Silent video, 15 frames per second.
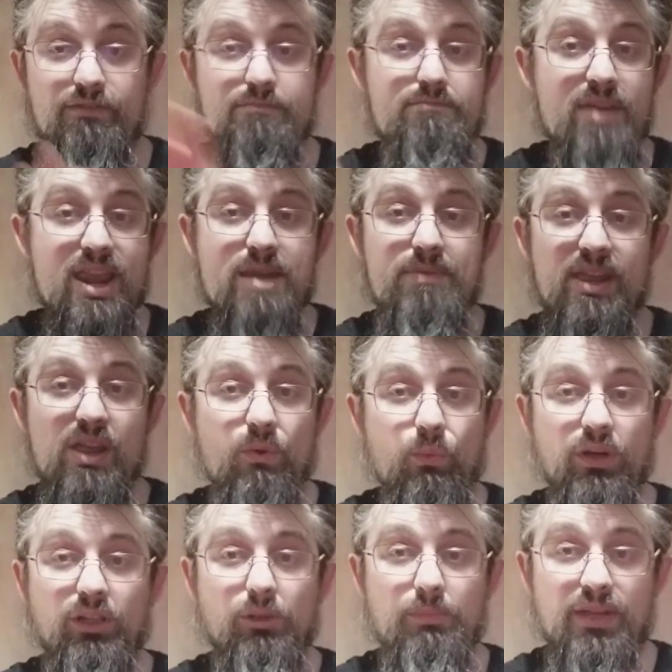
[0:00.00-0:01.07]
maybe it
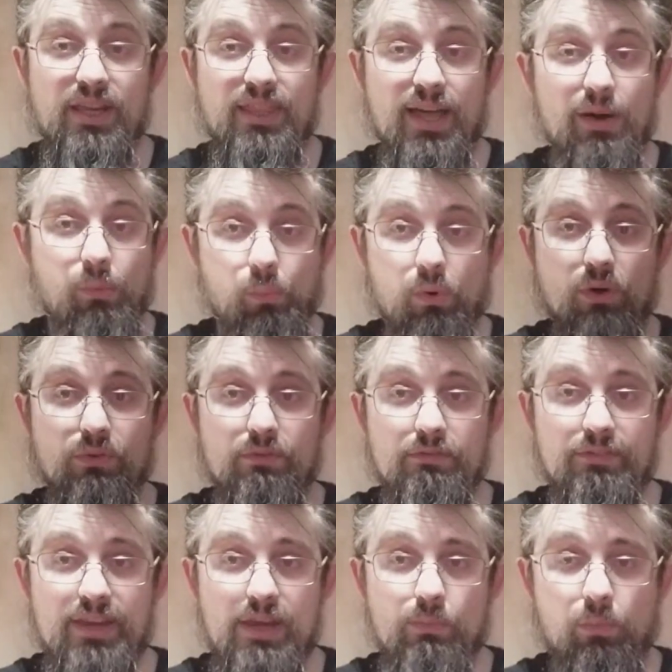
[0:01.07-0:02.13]
will be that
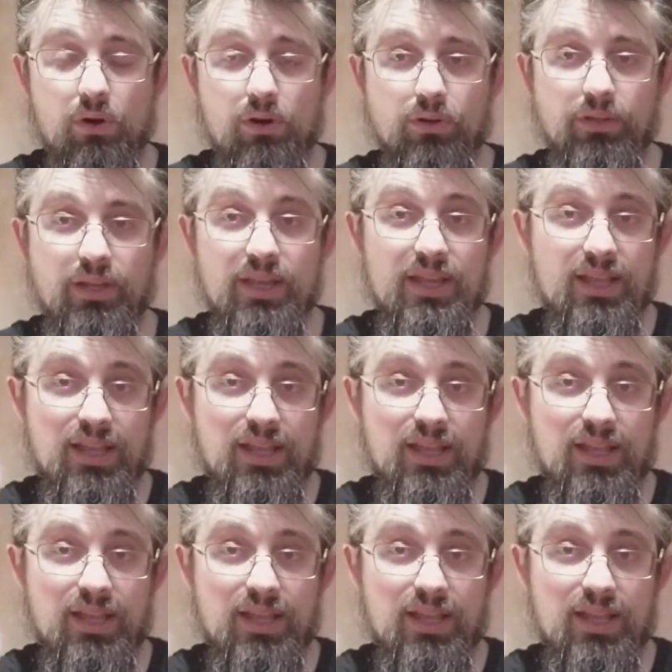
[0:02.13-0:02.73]
1v1